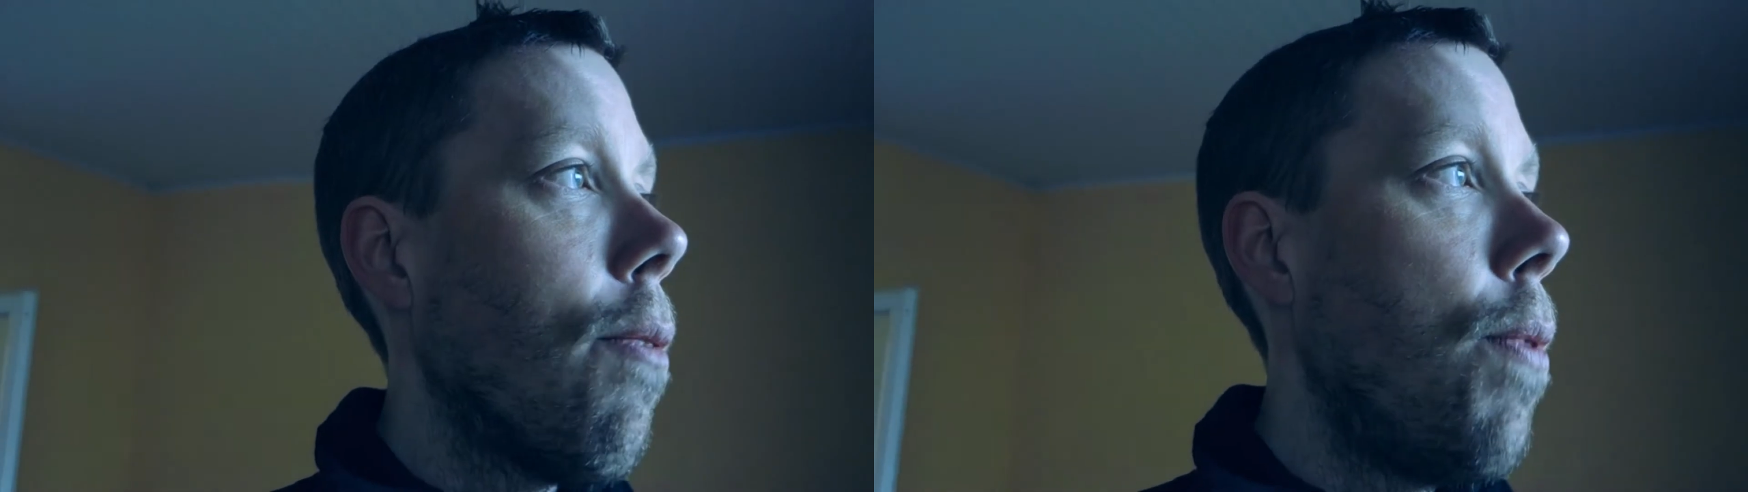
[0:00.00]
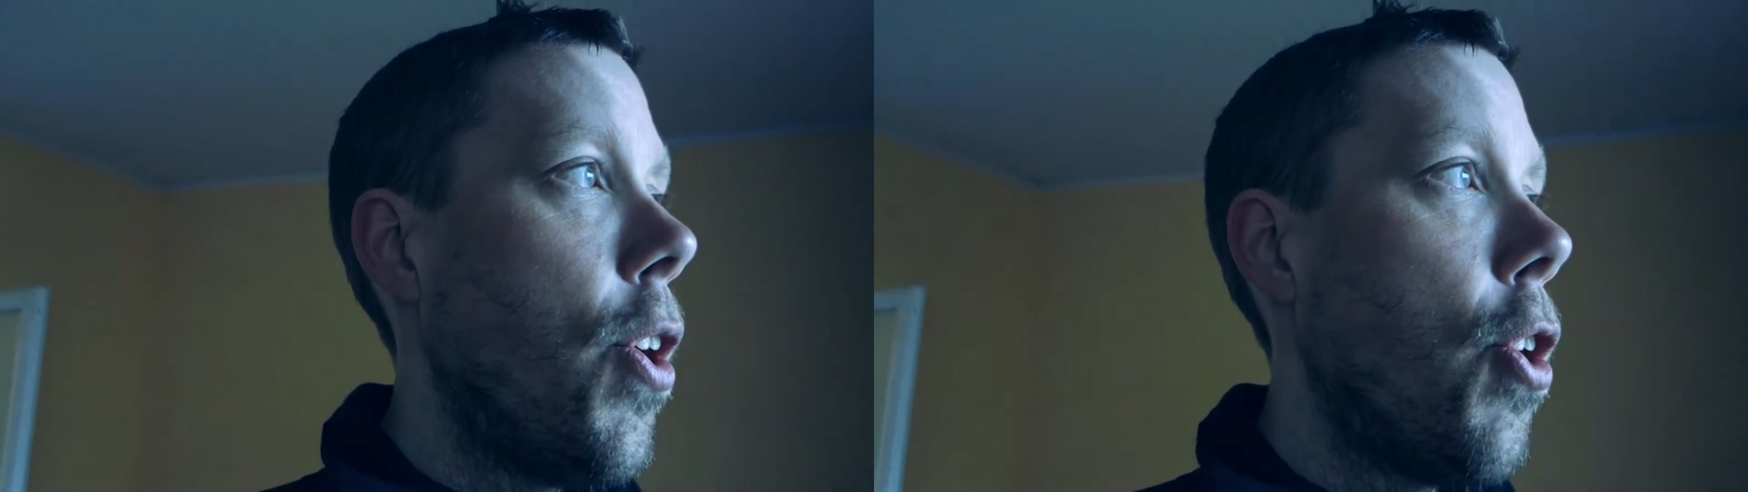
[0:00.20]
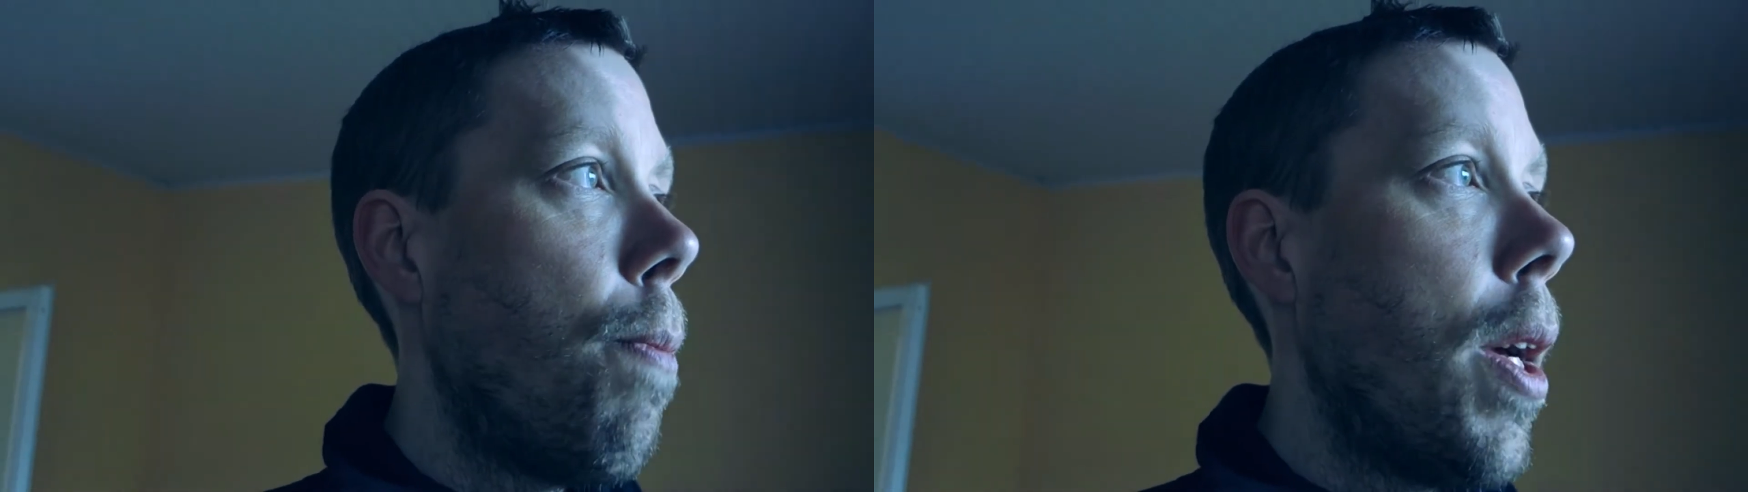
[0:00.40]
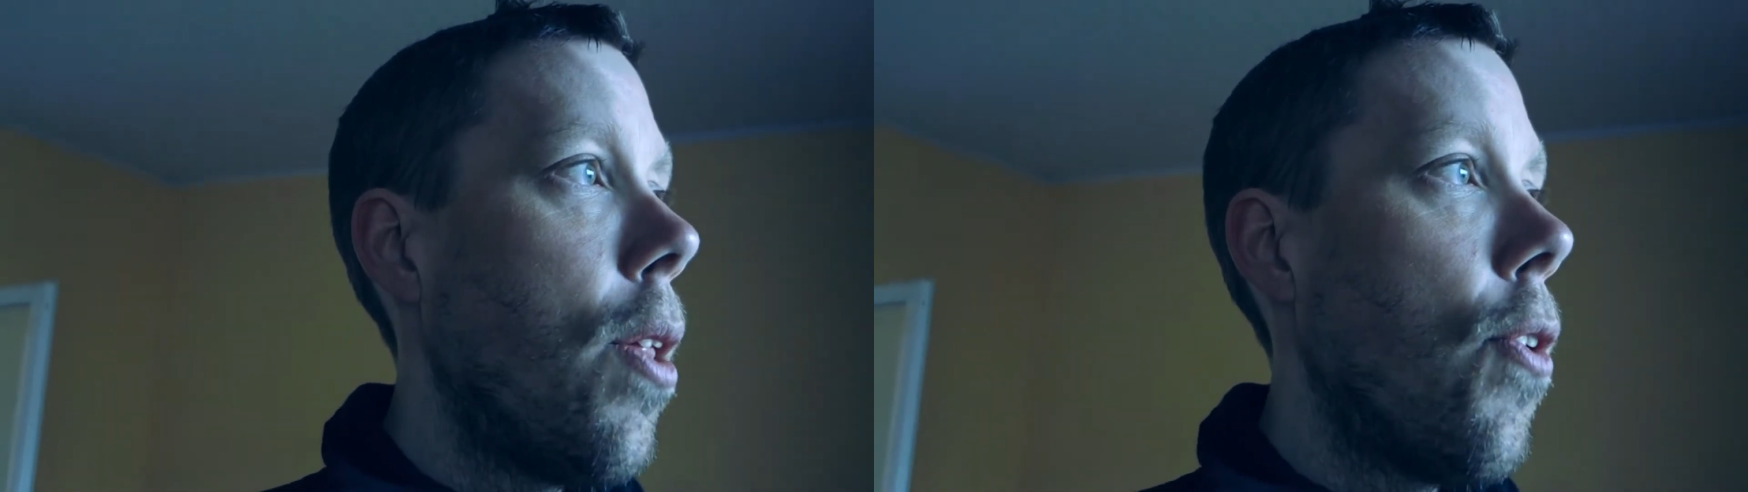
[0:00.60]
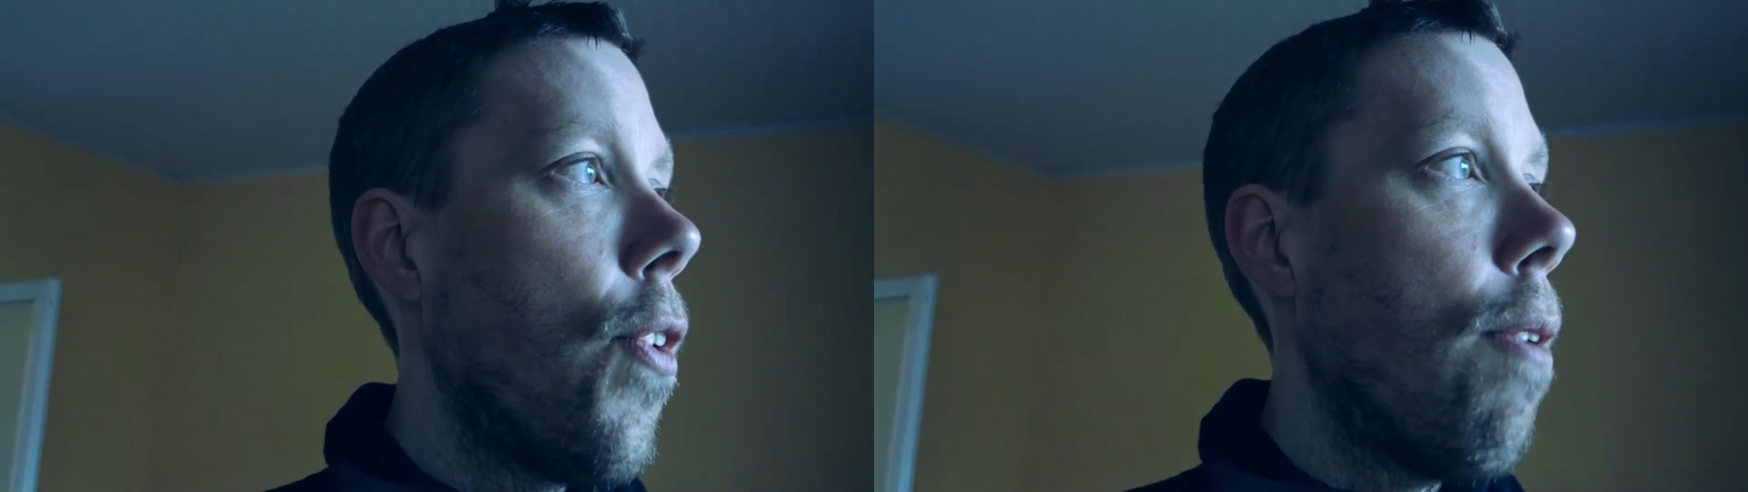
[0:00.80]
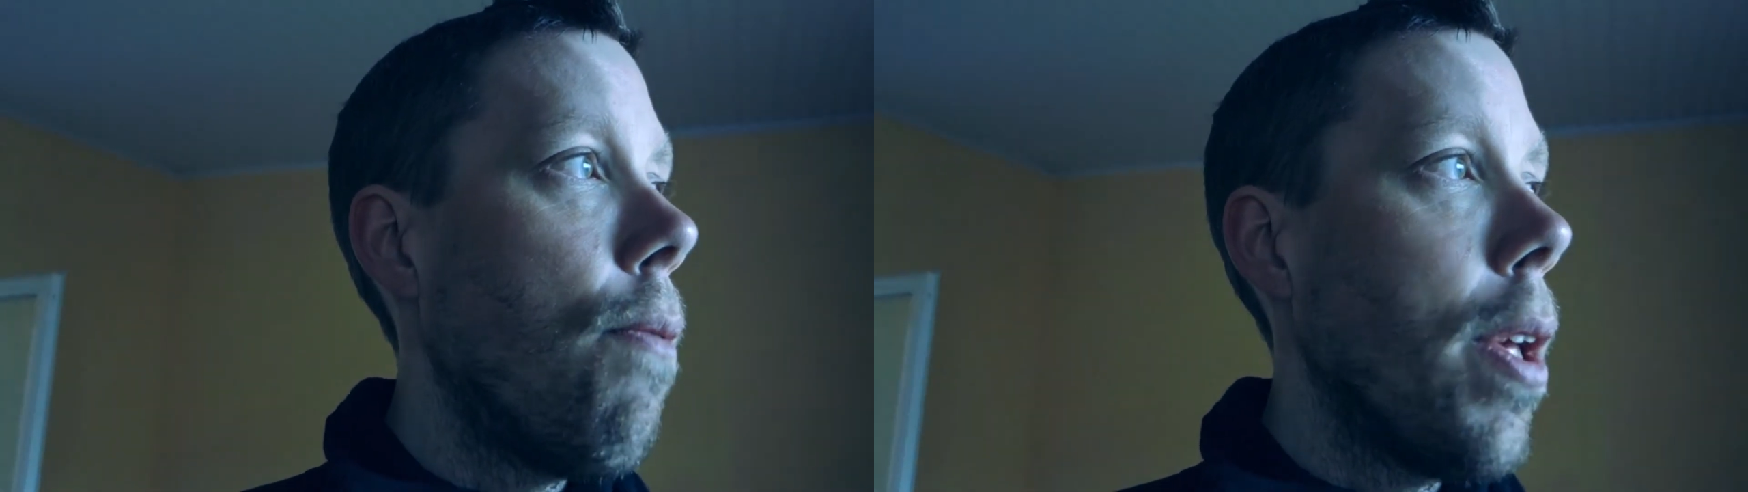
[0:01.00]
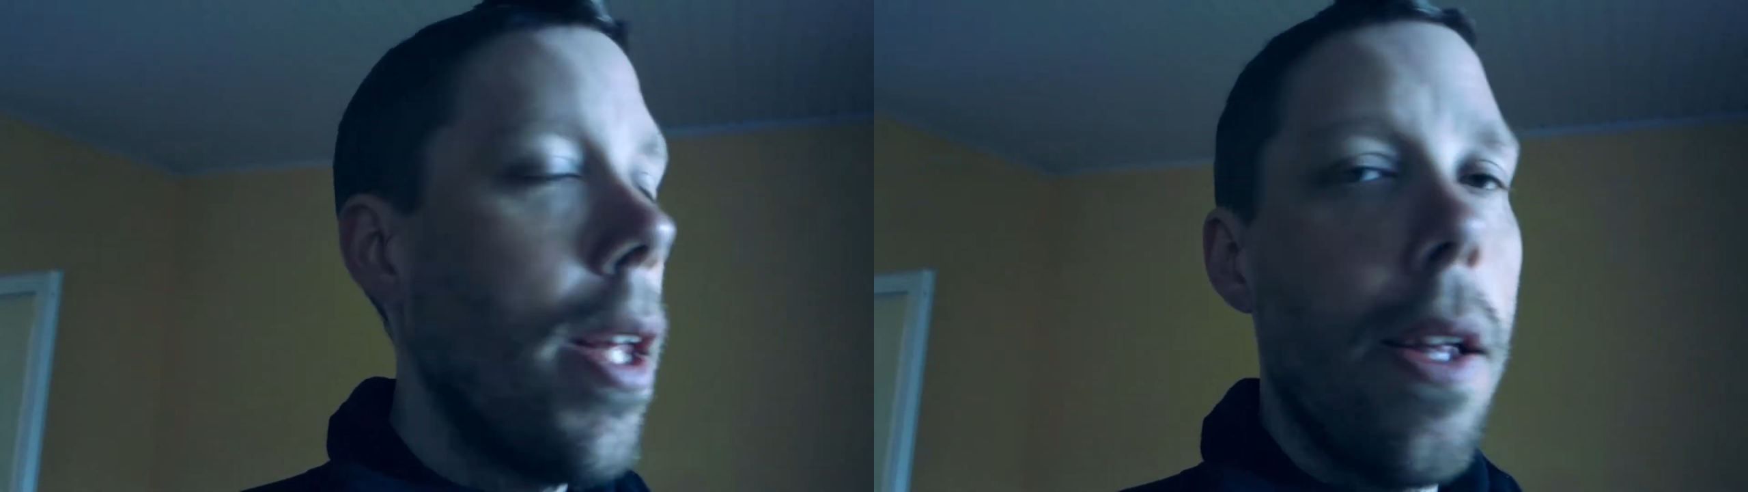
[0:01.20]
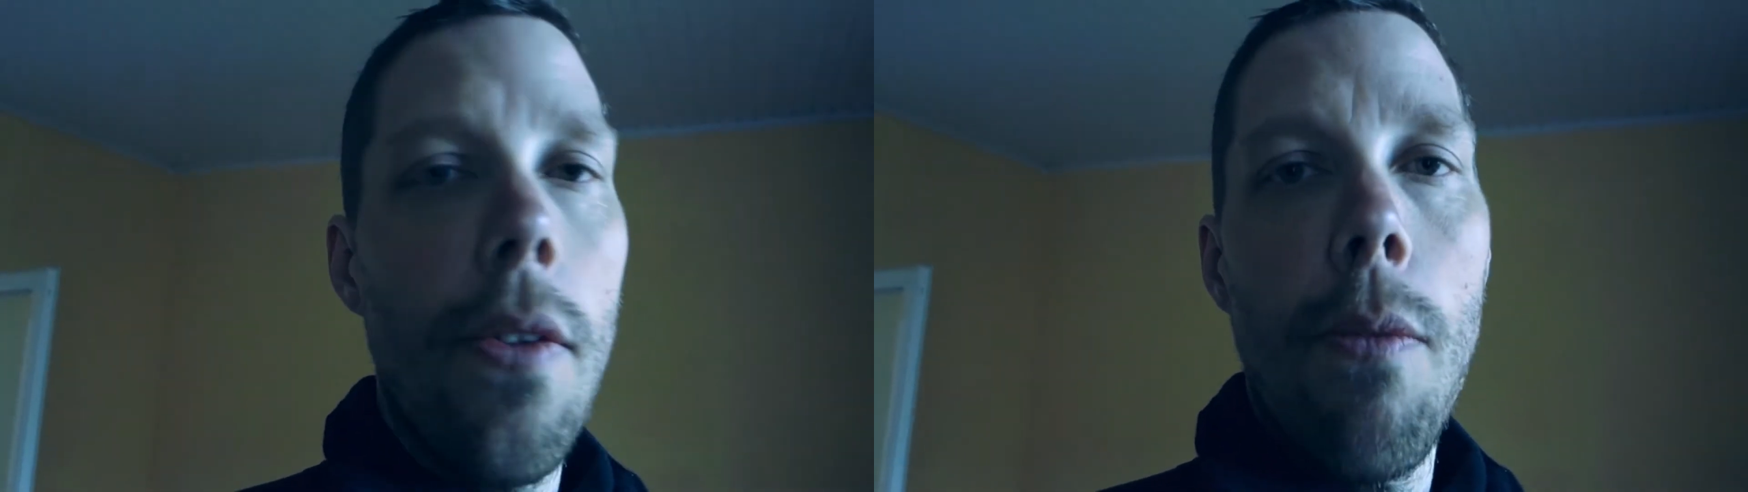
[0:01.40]
fishermen or something
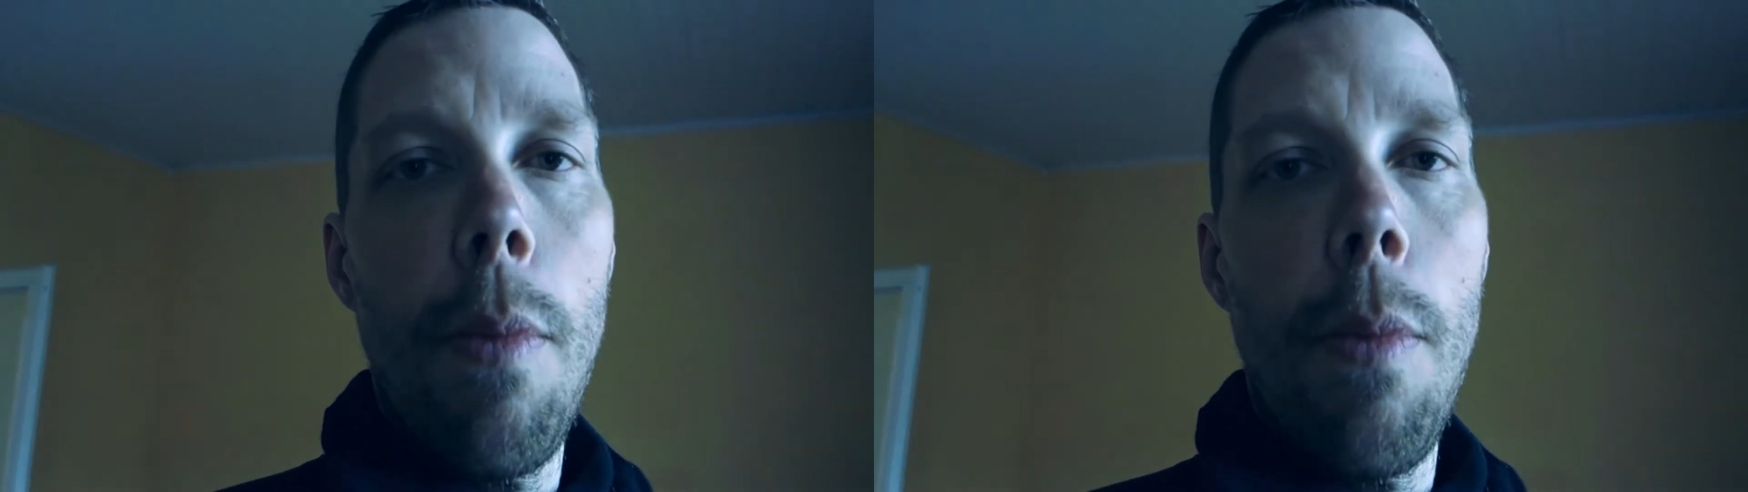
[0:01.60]
that's